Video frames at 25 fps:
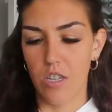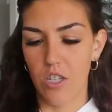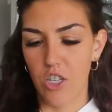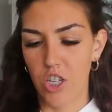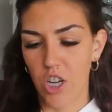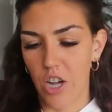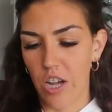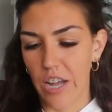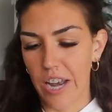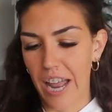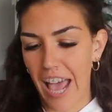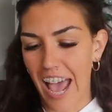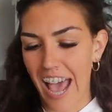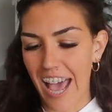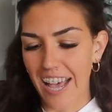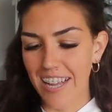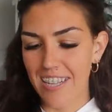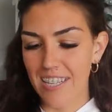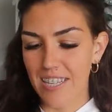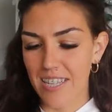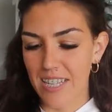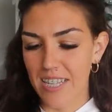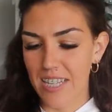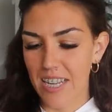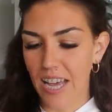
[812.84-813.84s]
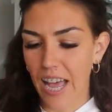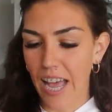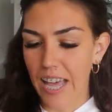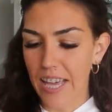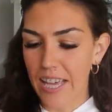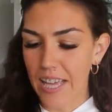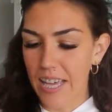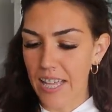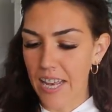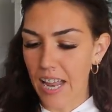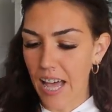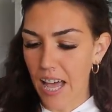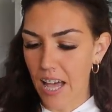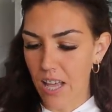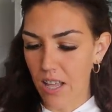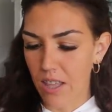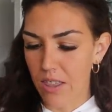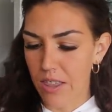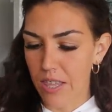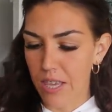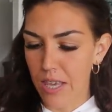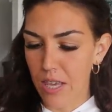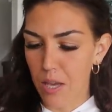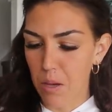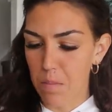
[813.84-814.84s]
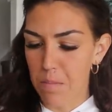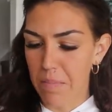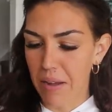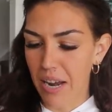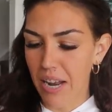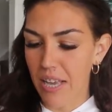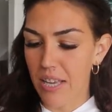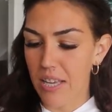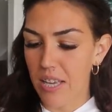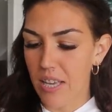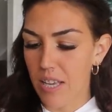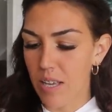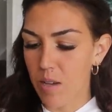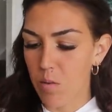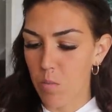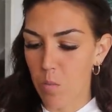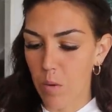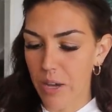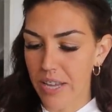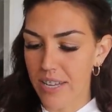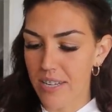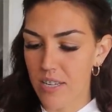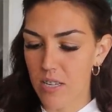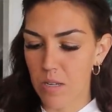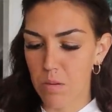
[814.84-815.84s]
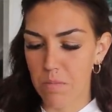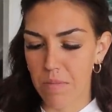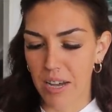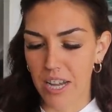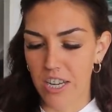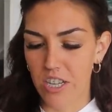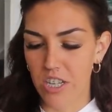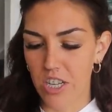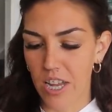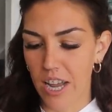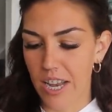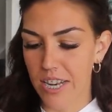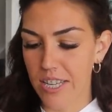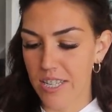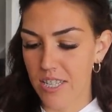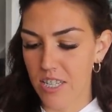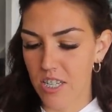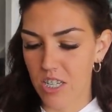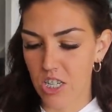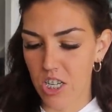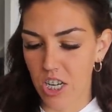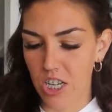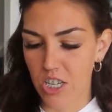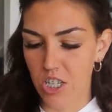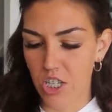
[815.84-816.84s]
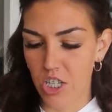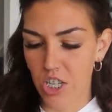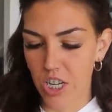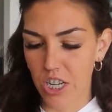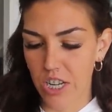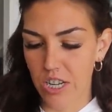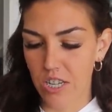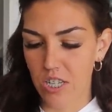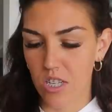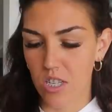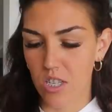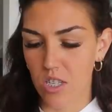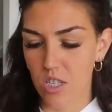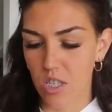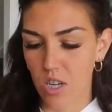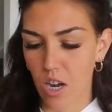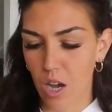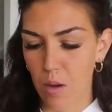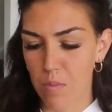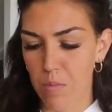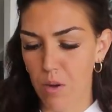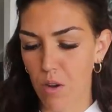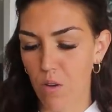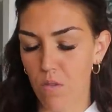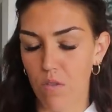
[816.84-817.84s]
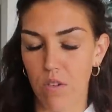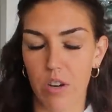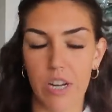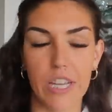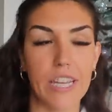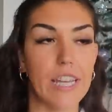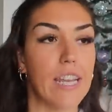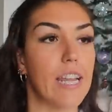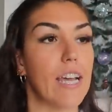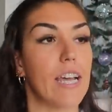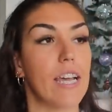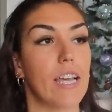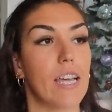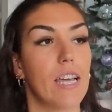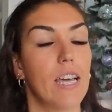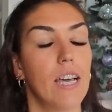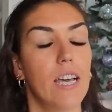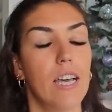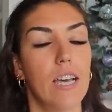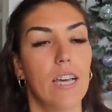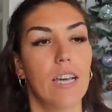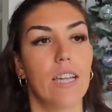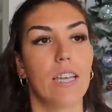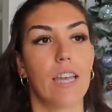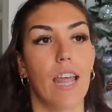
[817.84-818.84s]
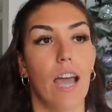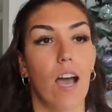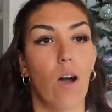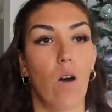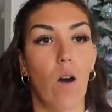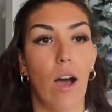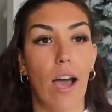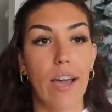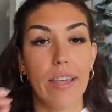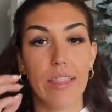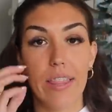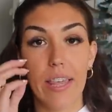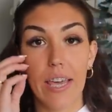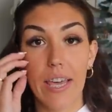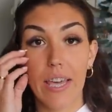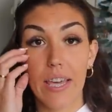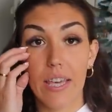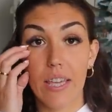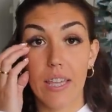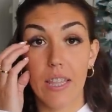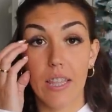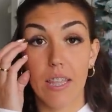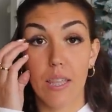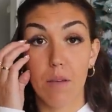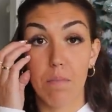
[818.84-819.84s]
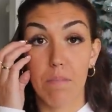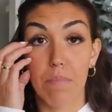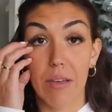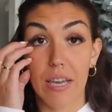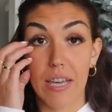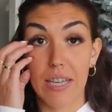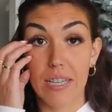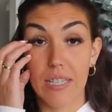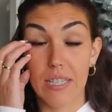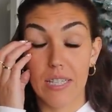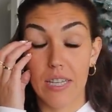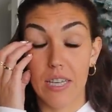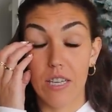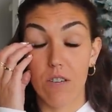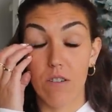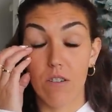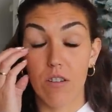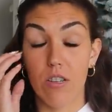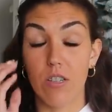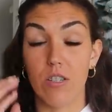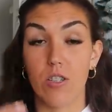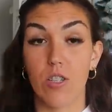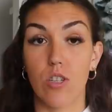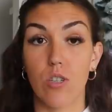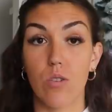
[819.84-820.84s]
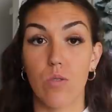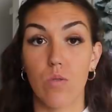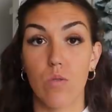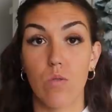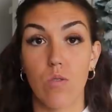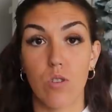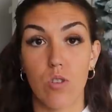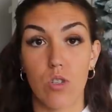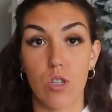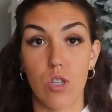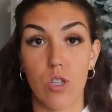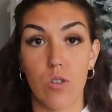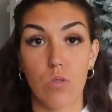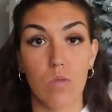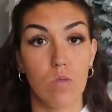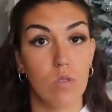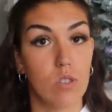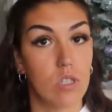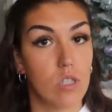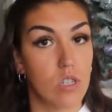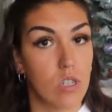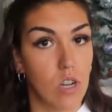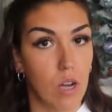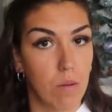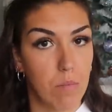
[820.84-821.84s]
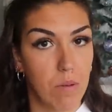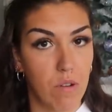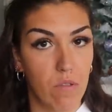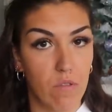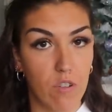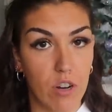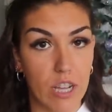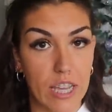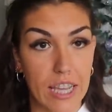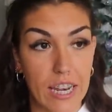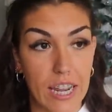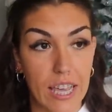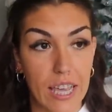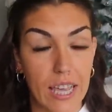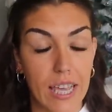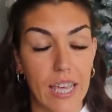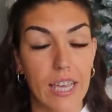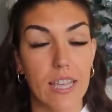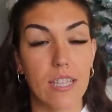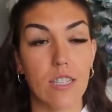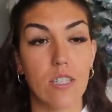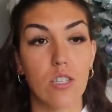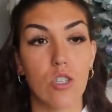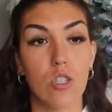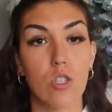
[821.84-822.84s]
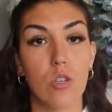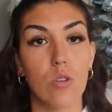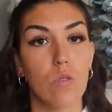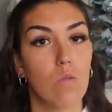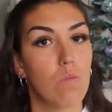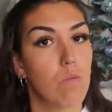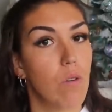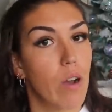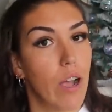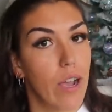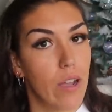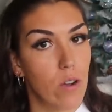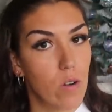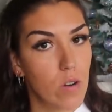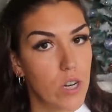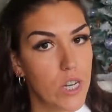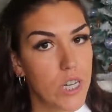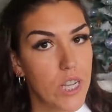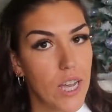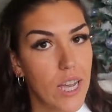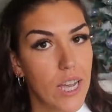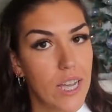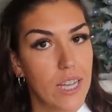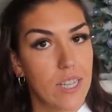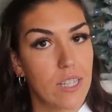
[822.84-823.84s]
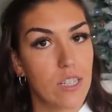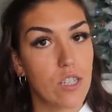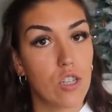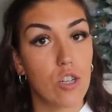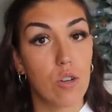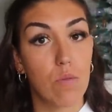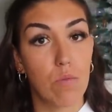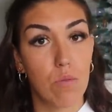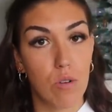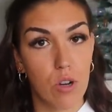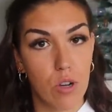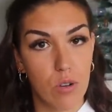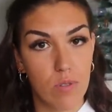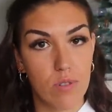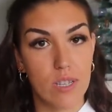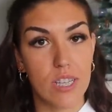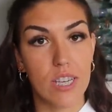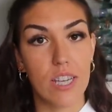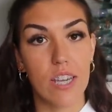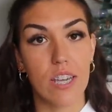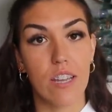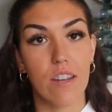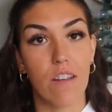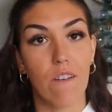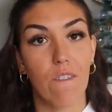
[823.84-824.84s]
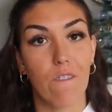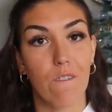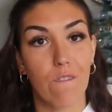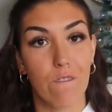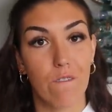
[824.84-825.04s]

John asked, I eat healthy, but I eat way too much. Any suggestion to stop overeating? Now, I think the biggest thing you can do to stop overeating is to prioritize your protein